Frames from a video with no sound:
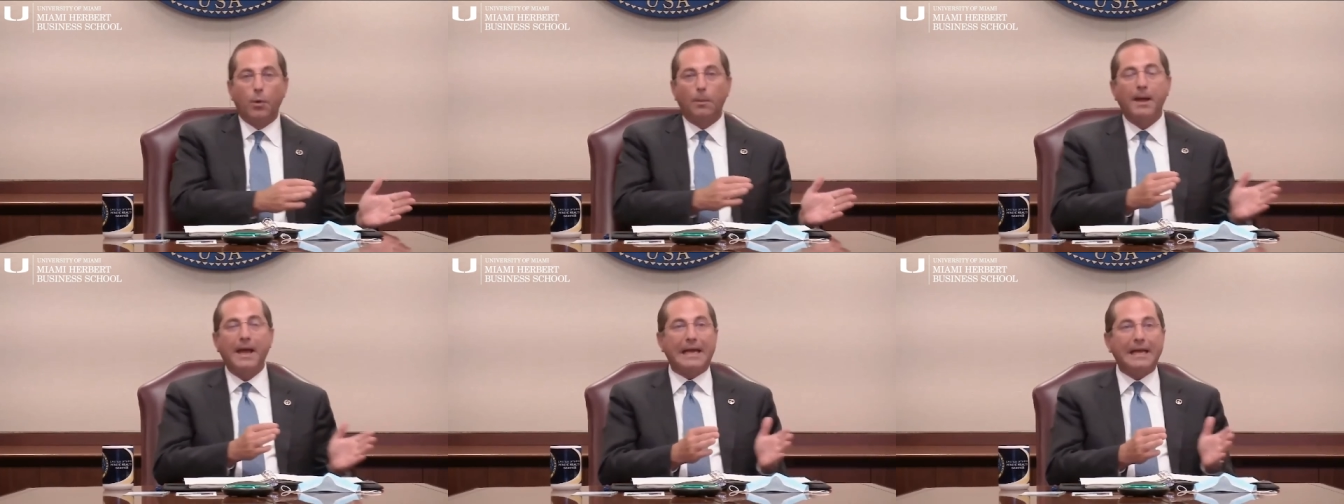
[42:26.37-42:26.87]

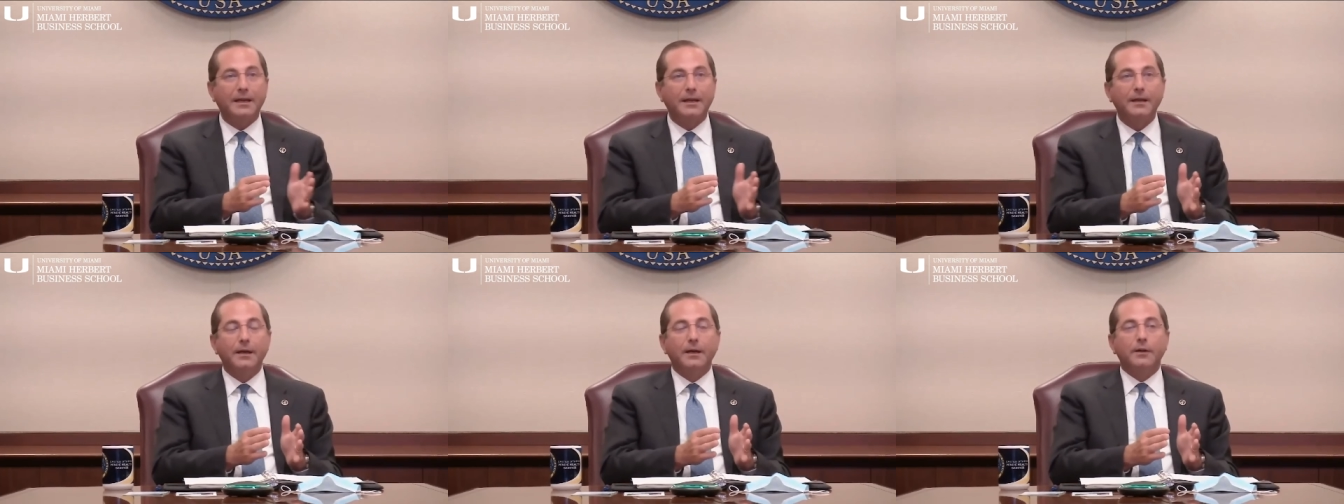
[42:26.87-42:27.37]
We're
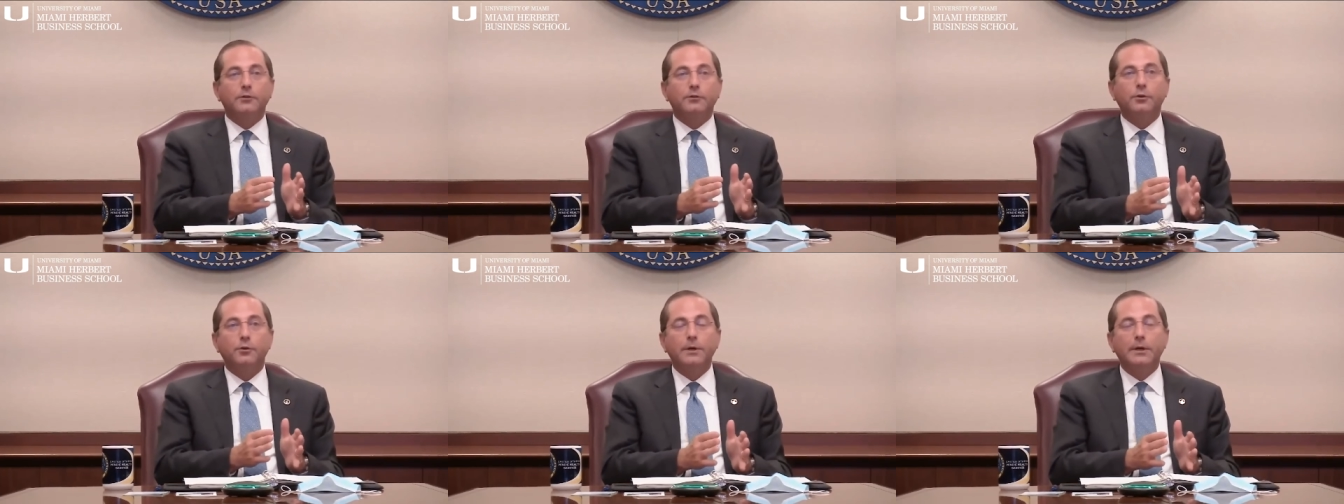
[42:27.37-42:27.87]
paying
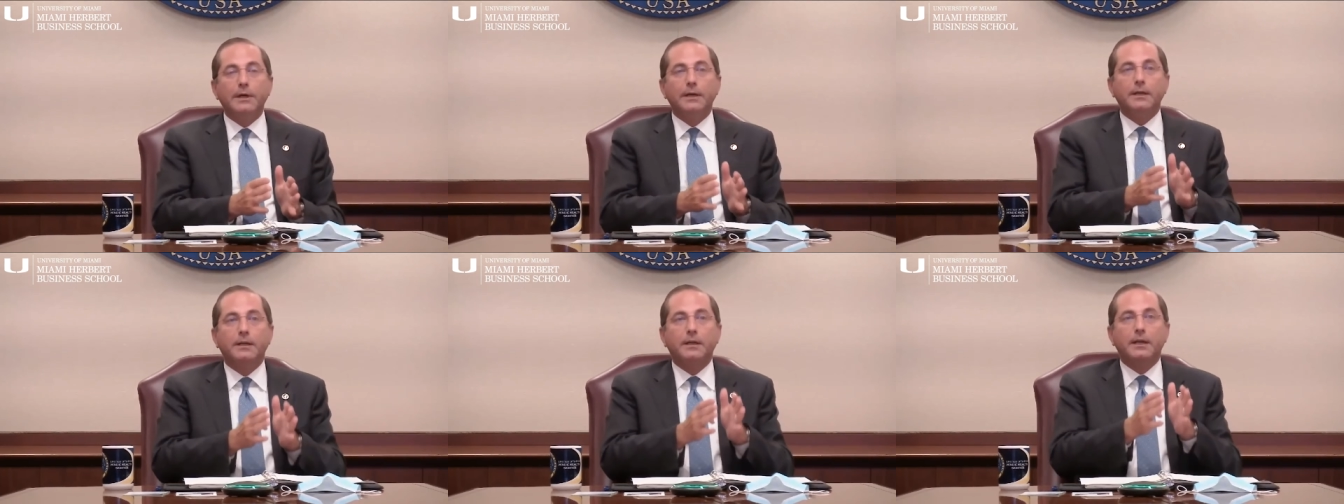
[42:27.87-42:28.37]
to
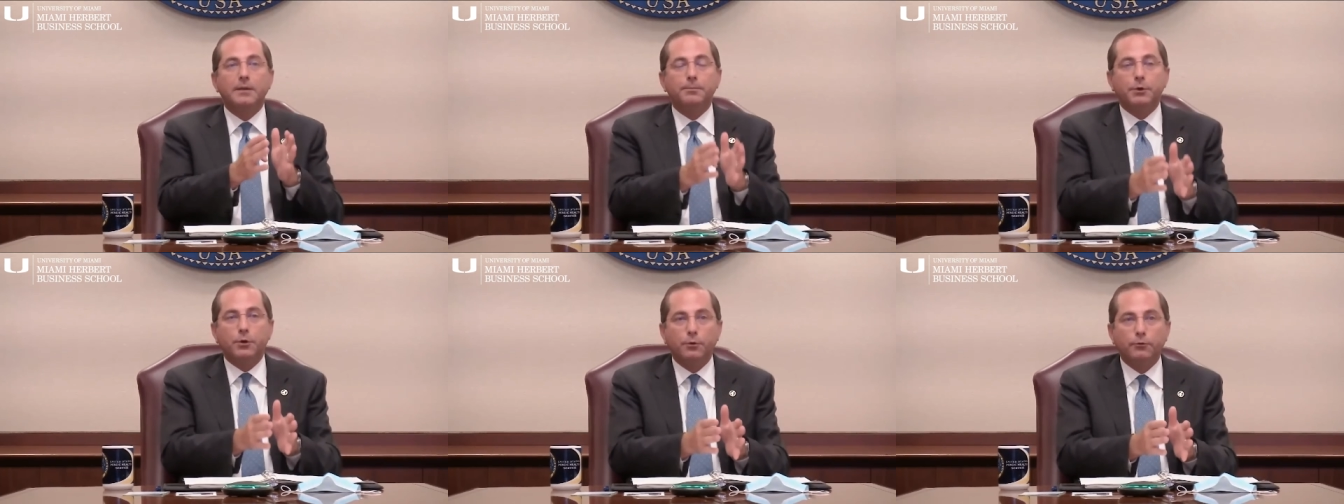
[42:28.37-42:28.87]

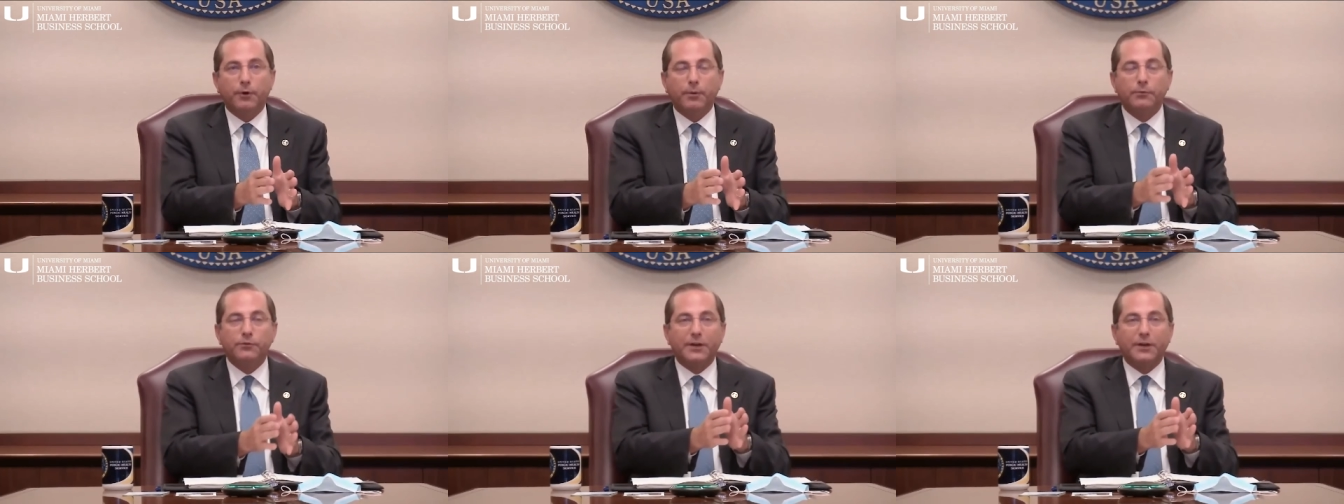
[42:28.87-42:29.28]
keep you from